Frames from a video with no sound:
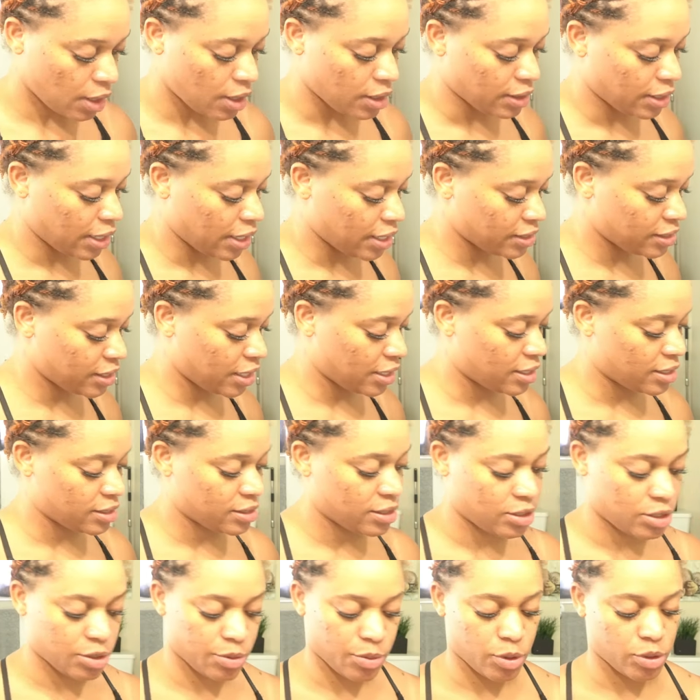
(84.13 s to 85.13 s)
they say this
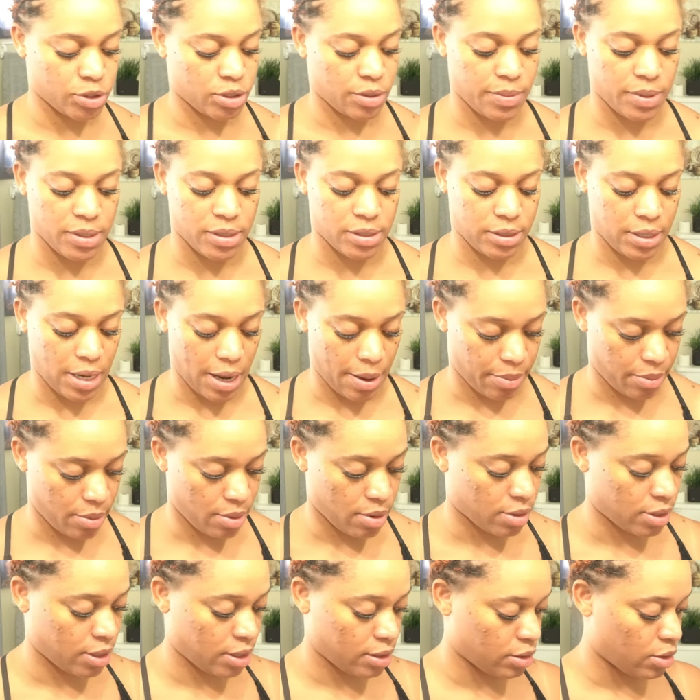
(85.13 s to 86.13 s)
is supposed to be slap
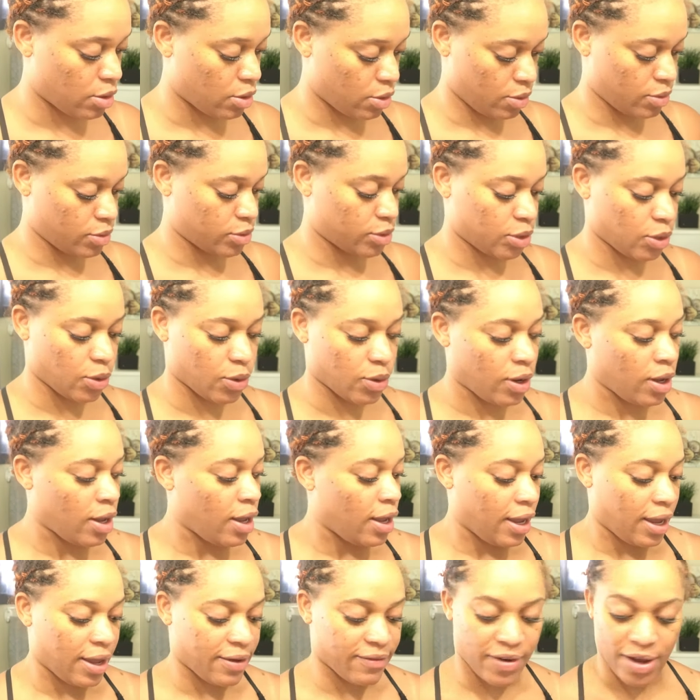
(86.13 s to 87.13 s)
on and go so
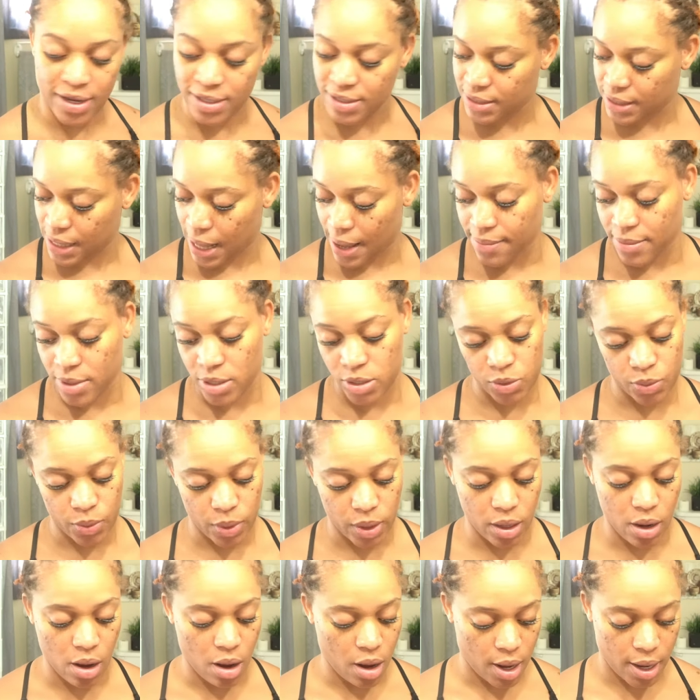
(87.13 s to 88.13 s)
if I slap this
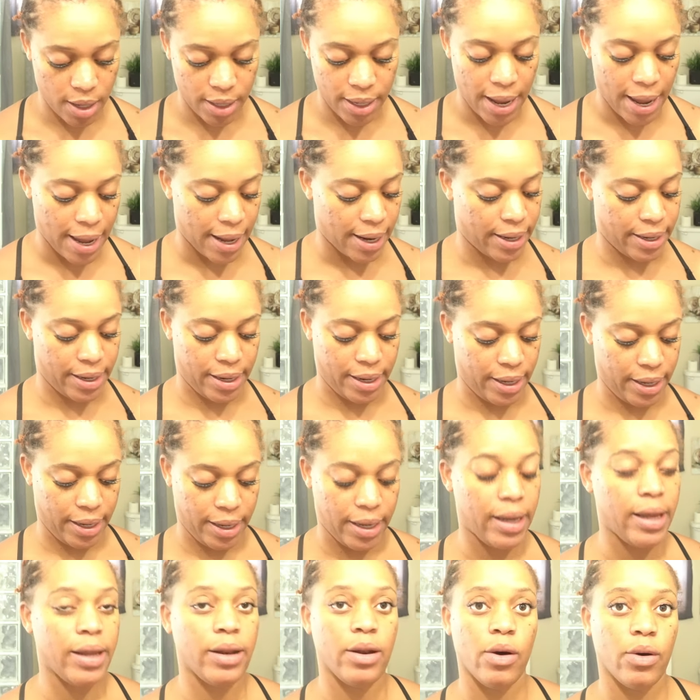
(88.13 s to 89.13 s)
wig on and it,
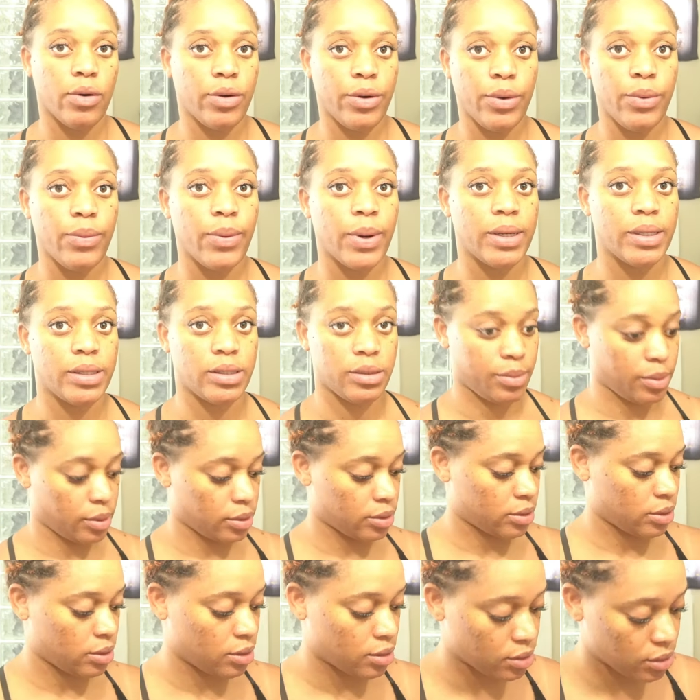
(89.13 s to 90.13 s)
it don't do what it's
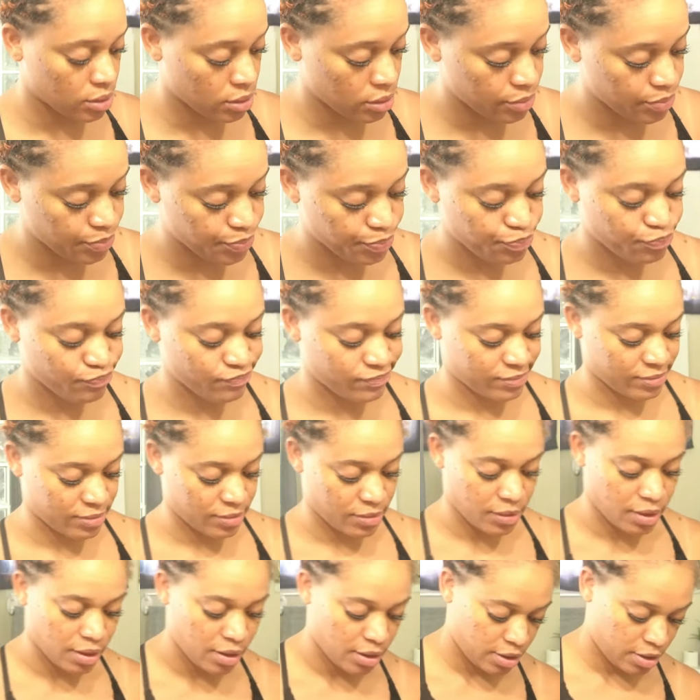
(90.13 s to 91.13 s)
supposed to do
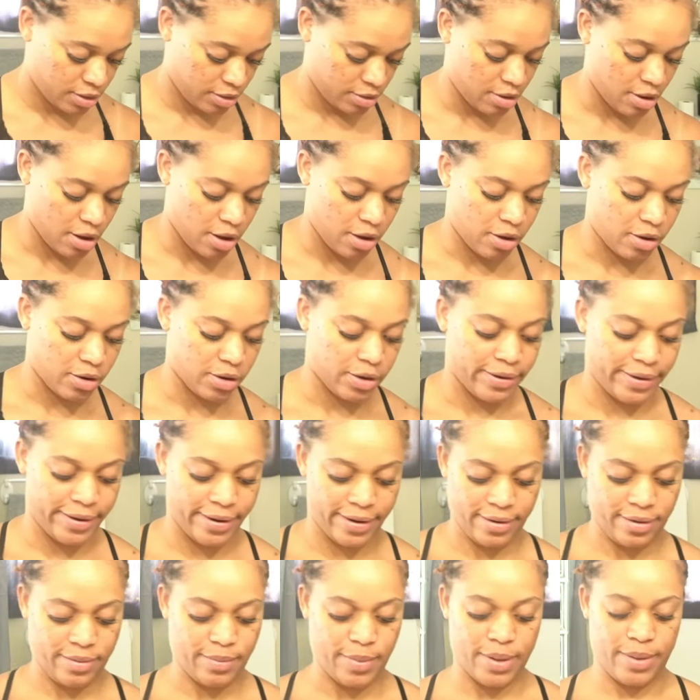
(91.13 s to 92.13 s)
y'all gonna
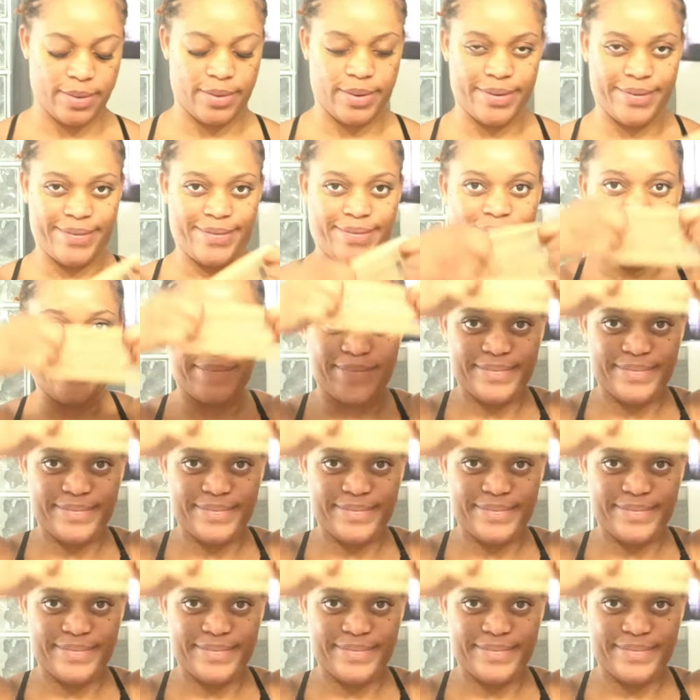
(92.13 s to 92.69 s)
hear about it